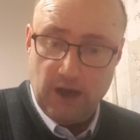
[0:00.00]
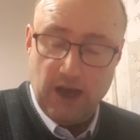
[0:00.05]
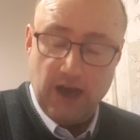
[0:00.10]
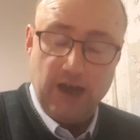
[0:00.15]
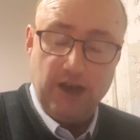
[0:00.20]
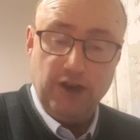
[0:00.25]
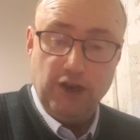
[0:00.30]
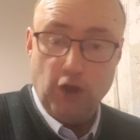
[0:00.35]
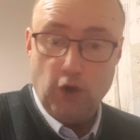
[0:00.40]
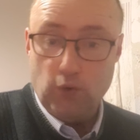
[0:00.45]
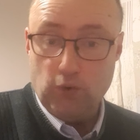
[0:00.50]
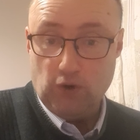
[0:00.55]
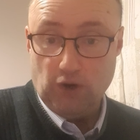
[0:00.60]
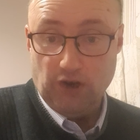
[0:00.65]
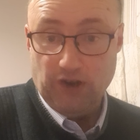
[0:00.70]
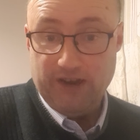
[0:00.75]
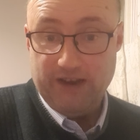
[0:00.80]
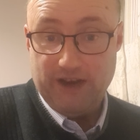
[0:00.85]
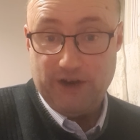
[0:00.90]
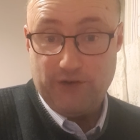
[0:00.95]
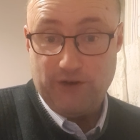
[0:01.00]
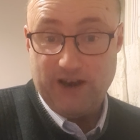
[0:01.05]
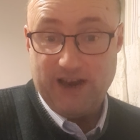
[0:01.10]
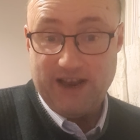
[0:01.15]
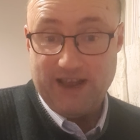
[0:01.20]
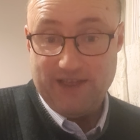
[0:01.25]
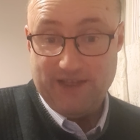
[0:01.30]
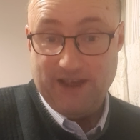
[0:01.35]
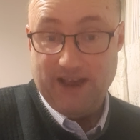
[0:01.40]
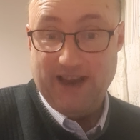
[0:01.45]
and local league
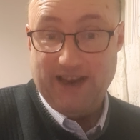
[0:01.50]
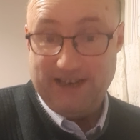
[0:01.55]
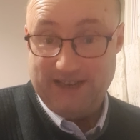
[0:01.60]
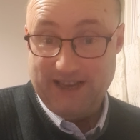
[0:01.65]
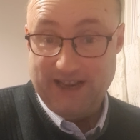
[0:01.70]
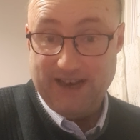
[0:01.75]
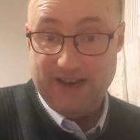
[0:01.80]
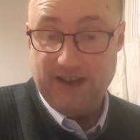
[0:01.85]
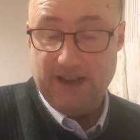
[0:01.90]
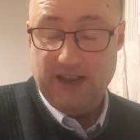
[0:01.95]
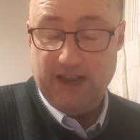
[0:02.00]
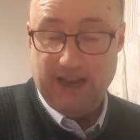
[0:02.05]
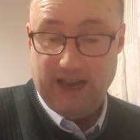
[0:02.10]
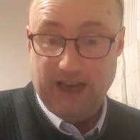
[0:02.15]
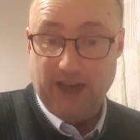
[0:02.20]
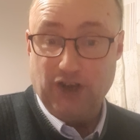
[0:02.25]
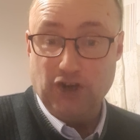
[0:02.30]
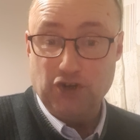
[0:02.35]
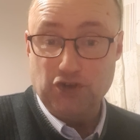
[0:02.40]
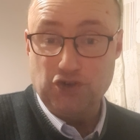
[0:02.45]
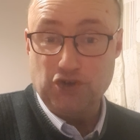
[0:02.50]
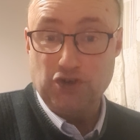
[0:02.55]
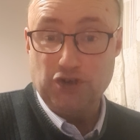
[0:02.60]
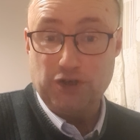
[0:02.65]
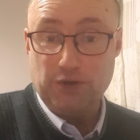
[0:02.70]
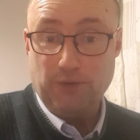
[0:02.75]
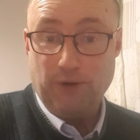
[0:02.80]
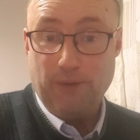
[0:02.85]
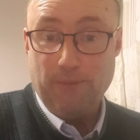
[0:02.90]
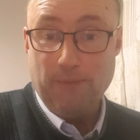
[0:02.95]
cricket that he did in
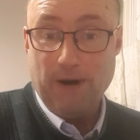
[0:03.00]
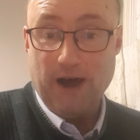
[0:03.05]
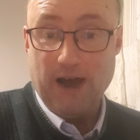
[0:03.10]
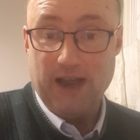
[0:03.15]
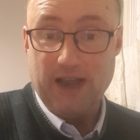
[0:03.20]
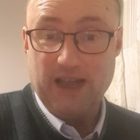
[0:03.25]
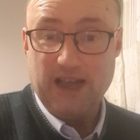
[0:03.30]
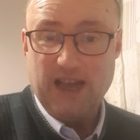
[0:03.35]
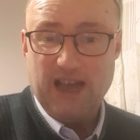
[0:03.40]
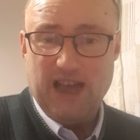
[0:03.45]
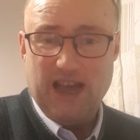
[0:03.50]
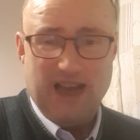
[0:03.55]
conjunction with Mike.